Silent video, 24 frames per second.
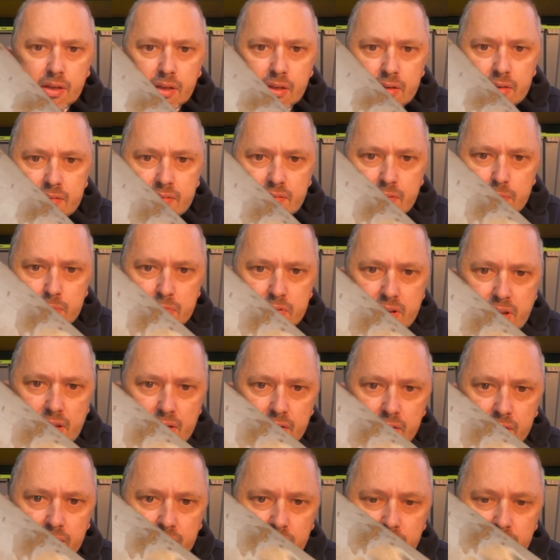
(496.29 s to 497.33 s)
some
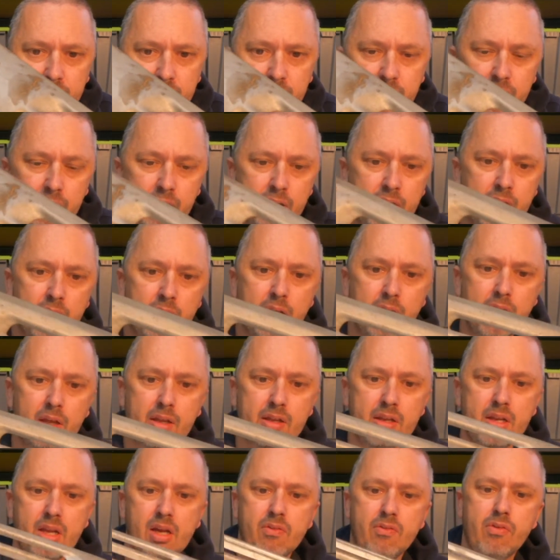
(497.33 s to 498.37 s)
dents.
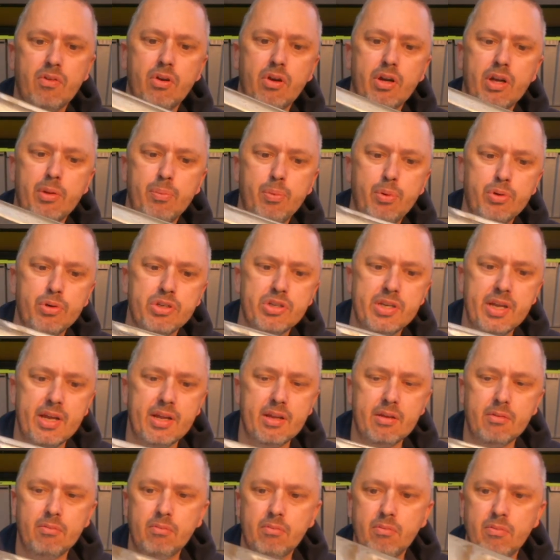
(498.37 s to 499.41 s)
Now I've already pushed
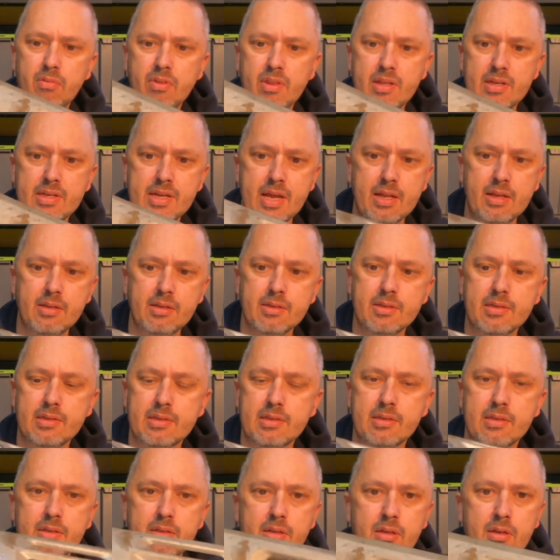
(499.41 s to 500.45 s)
out the dents,